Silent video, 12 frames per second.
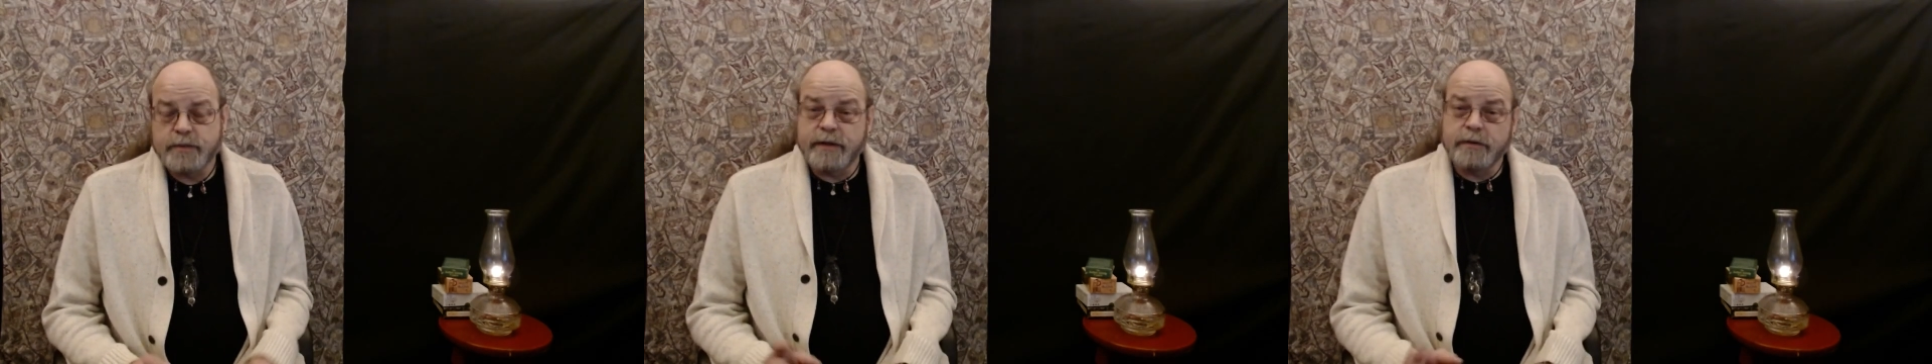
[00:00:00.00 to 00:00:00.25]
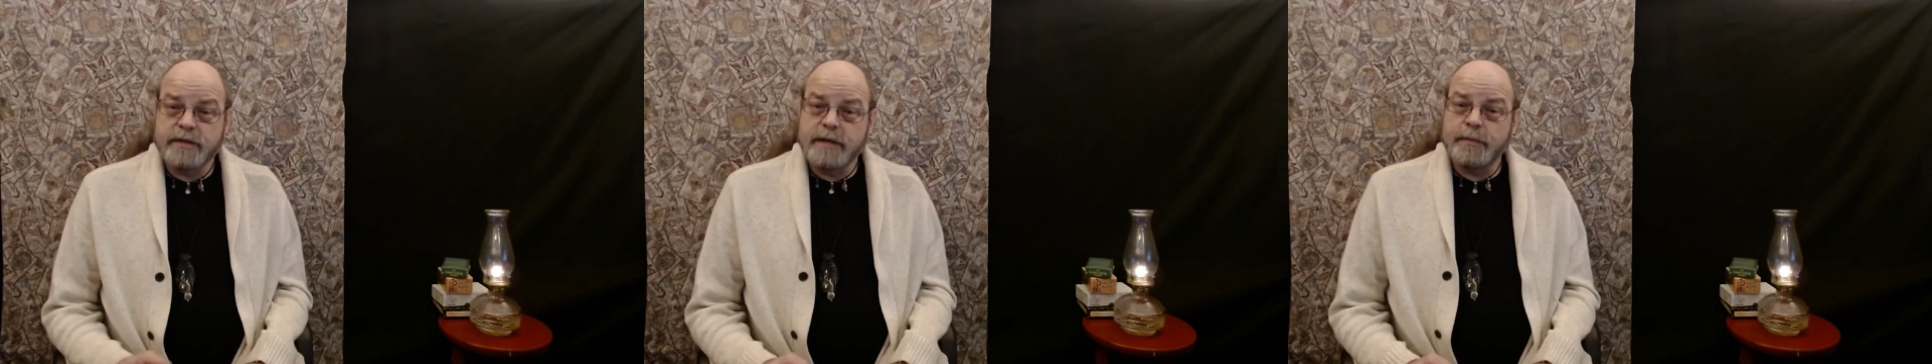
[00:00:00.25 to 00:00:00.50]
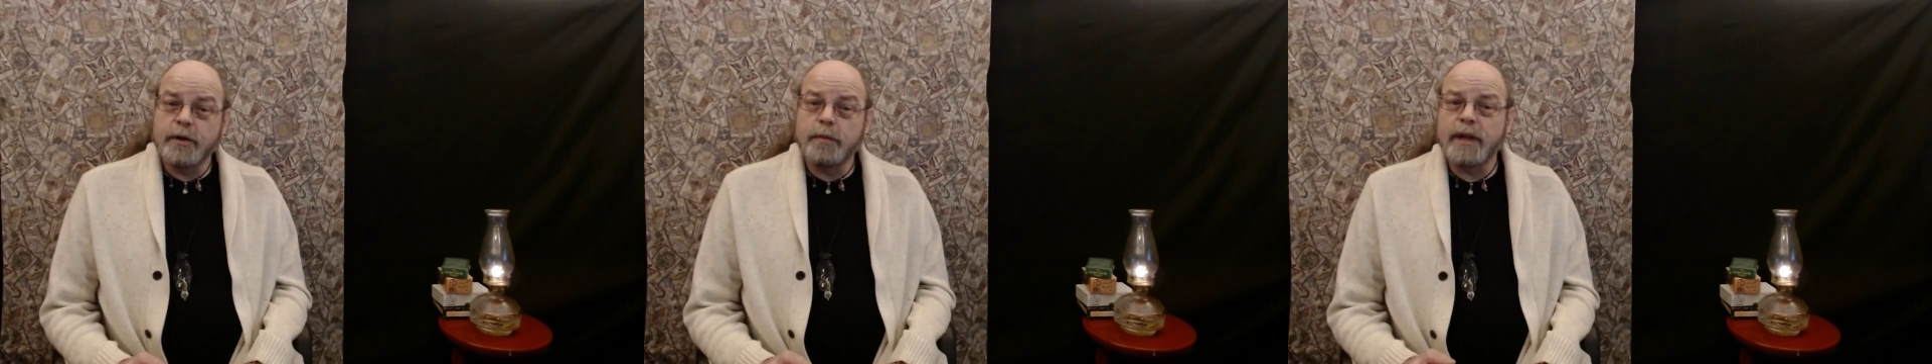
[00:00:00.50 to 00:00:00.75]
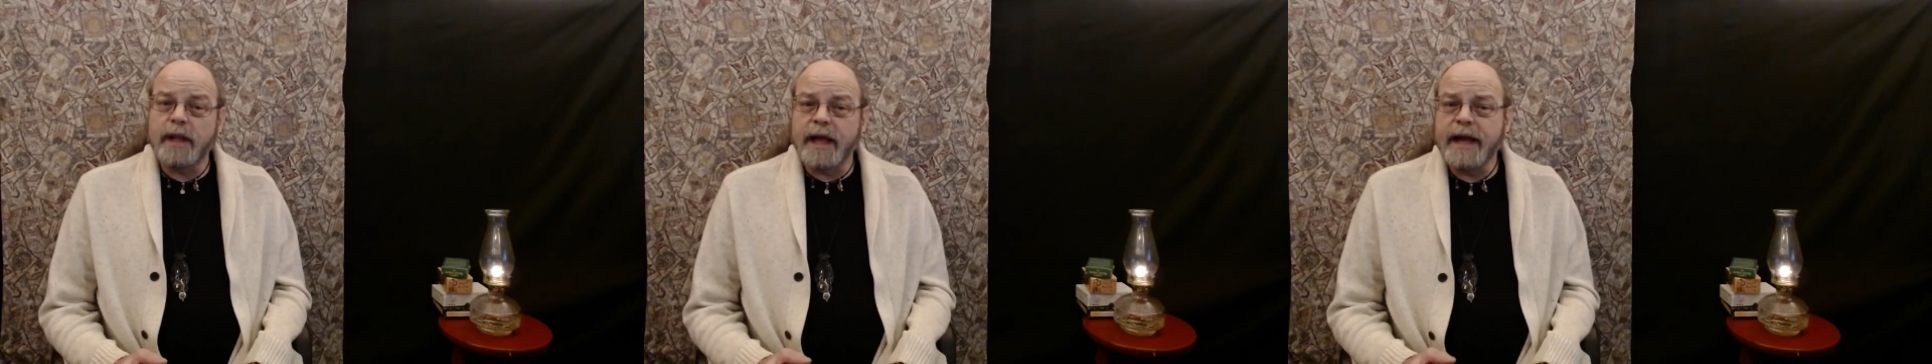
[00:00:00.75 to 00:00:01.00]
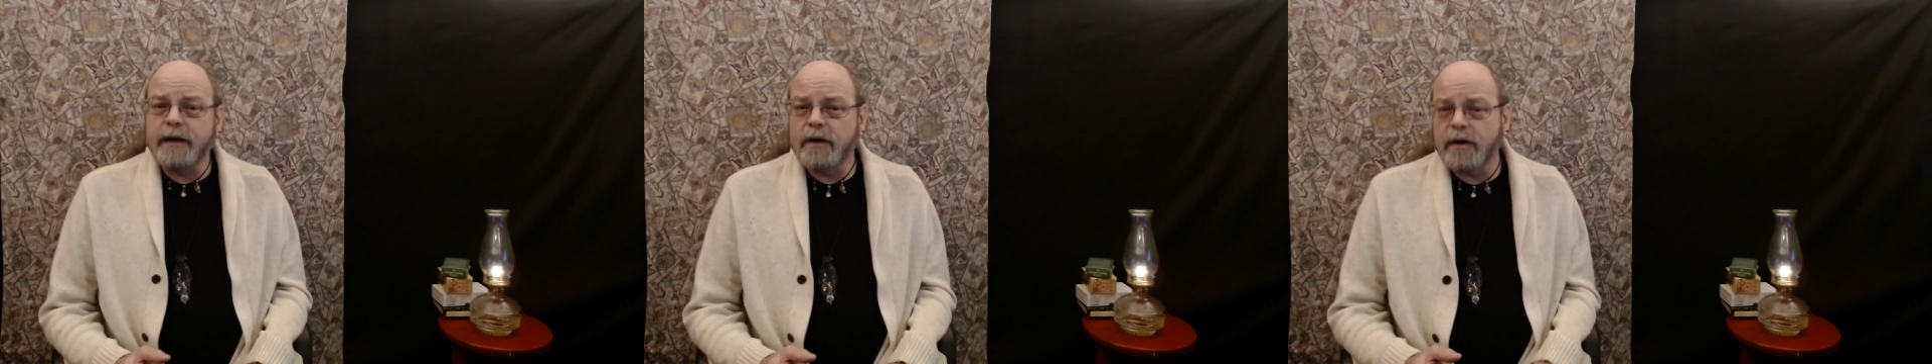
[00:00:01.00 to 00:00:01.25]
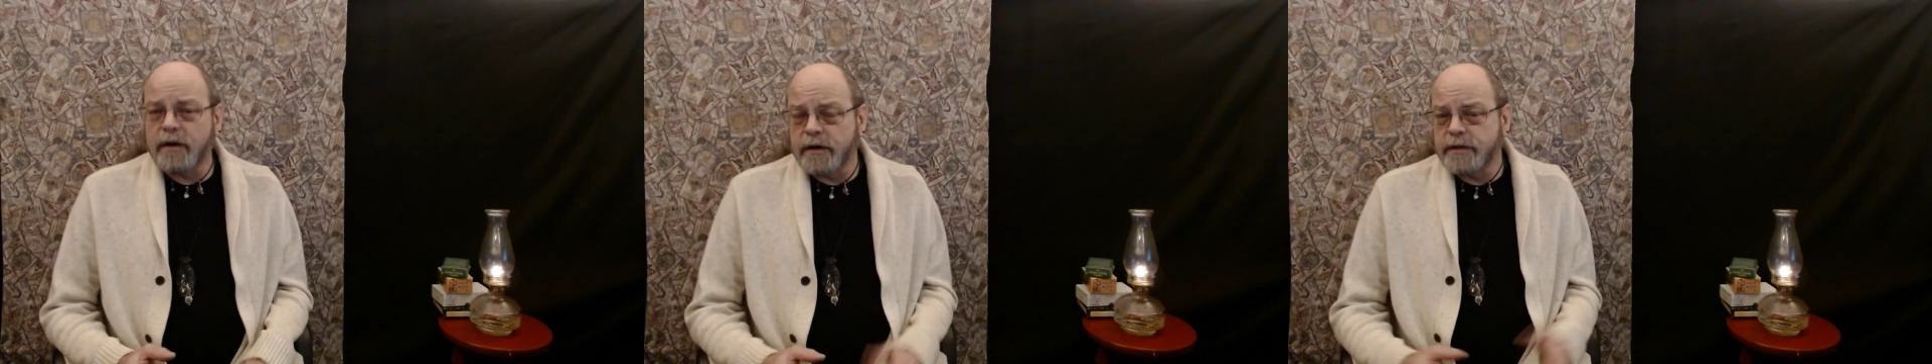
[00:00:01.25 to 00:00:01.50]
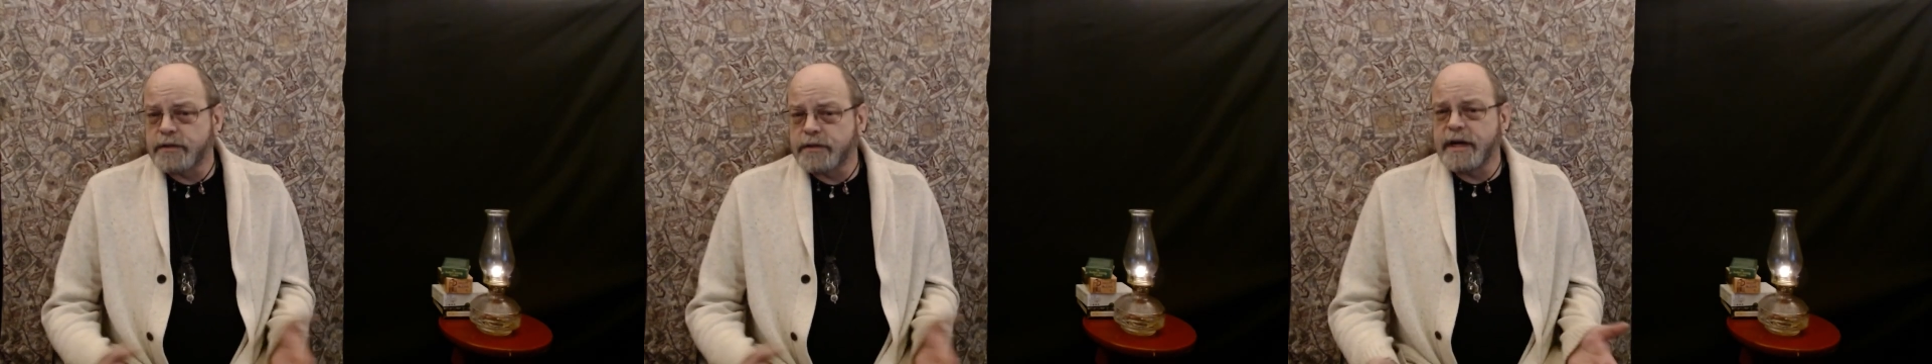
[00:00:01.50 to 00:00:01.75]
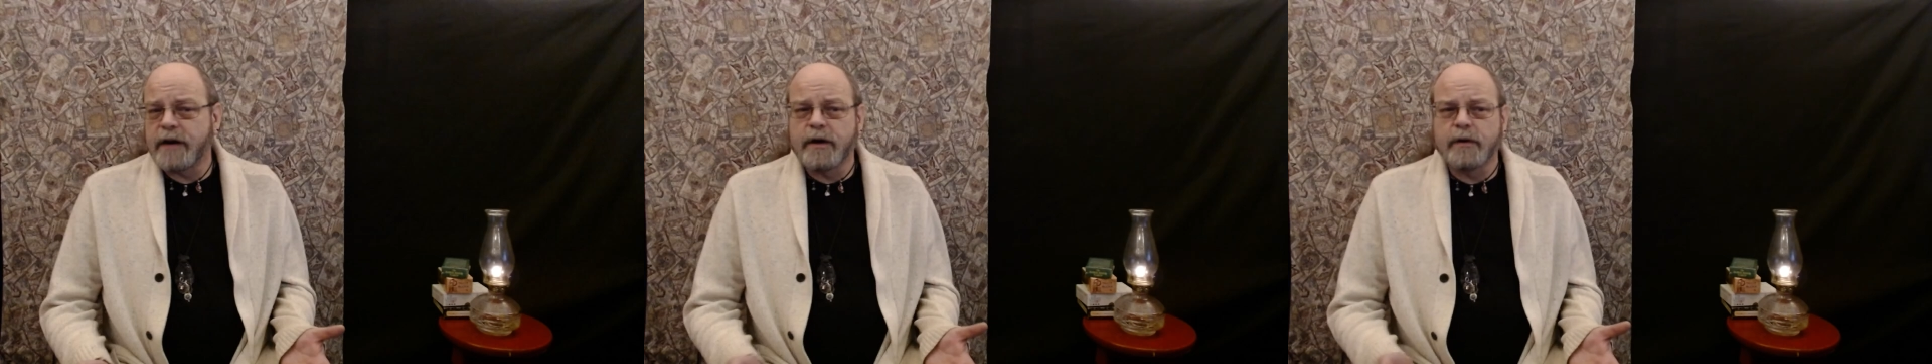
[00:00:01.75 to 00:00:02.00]
whether typical playing cards or
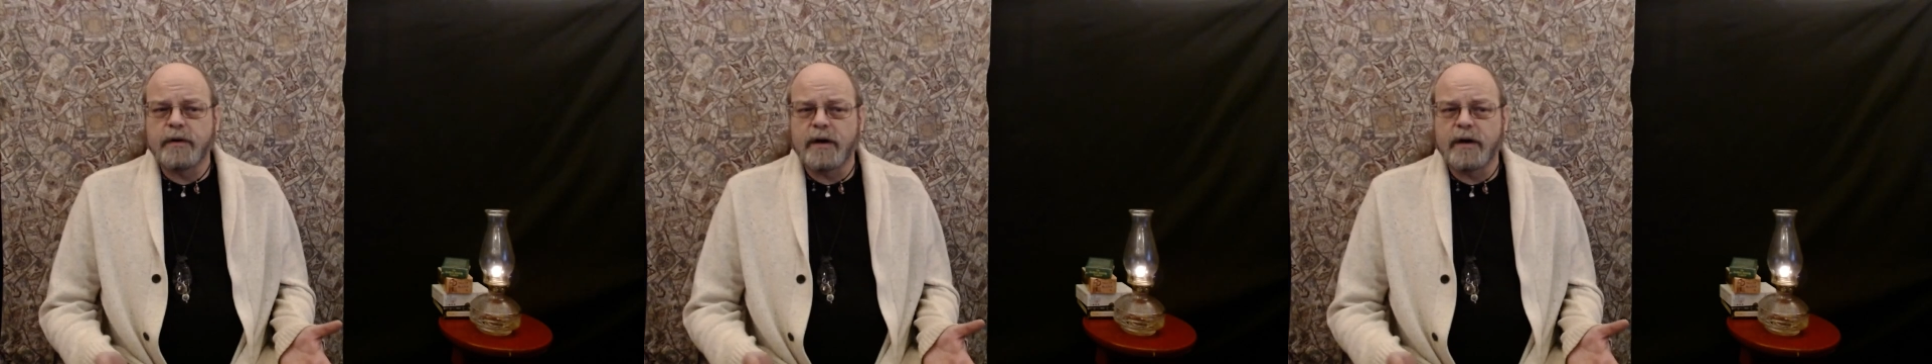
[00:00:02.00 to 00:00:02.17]
tarot